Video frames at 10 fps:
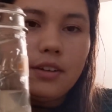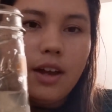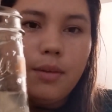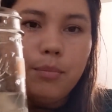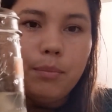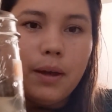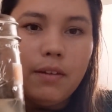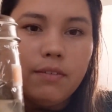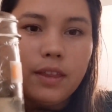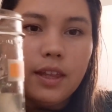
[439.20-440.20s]
They're not
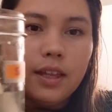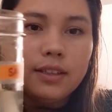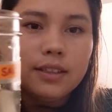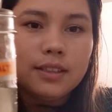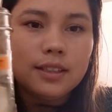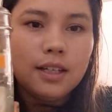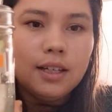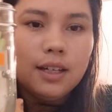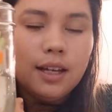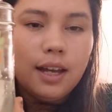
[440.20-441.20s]
above this.
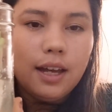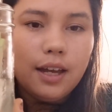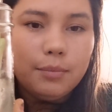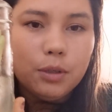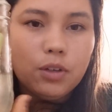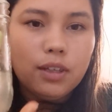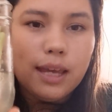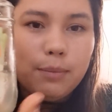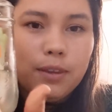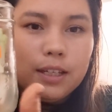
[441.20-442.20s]
You could
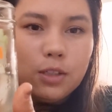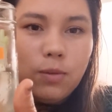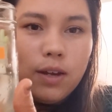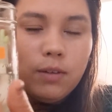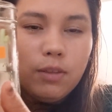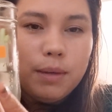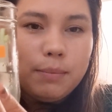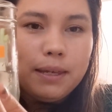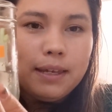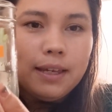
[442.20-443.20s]
label this one with
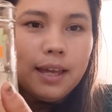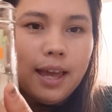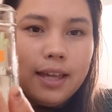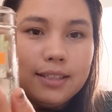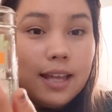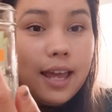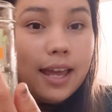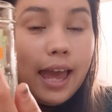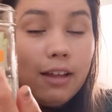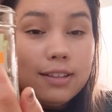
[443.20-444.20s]
maybe
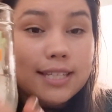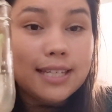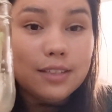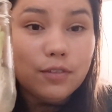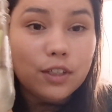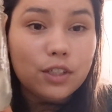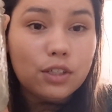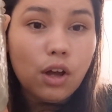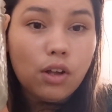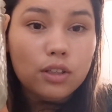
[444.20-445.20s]
S-A-L-T for
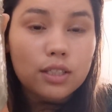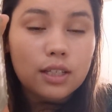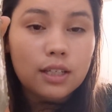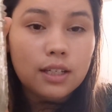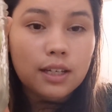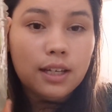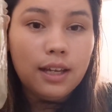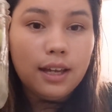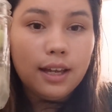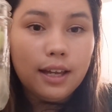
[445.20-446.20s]
salt.
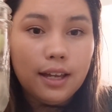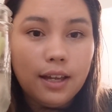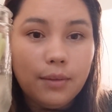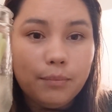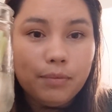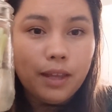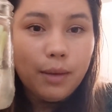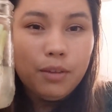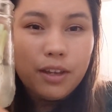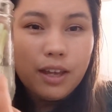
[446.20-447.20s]

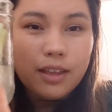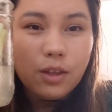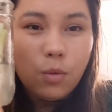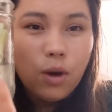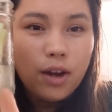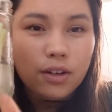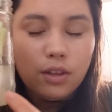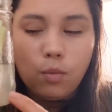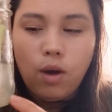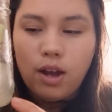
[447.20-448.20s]
I'm looking at the water.
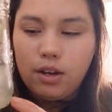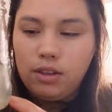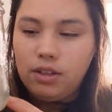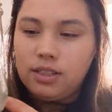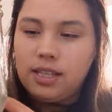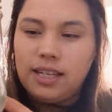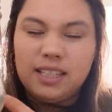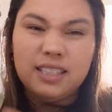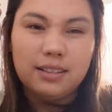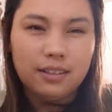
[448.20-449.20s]
The water looks like
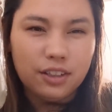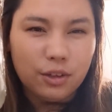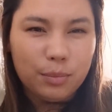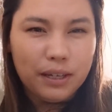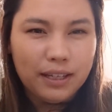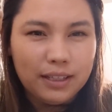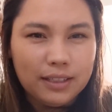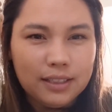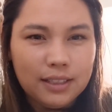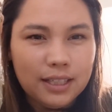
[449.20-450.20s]
it's a little bit,
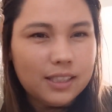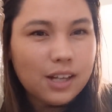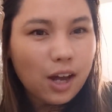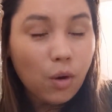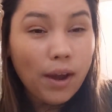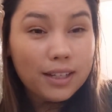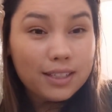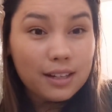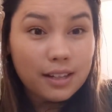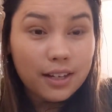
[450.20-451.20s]
it's not quite
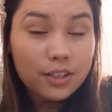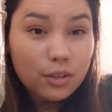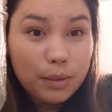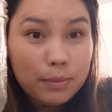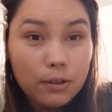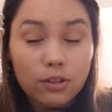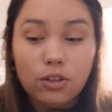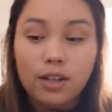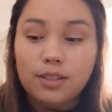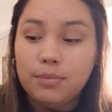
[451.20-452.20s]
as clear, so maybe you could
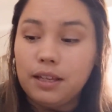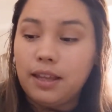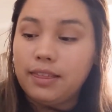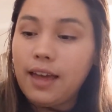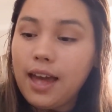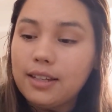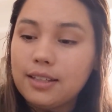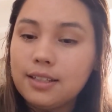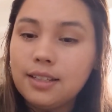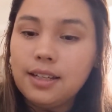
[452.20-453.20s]
draw something like that.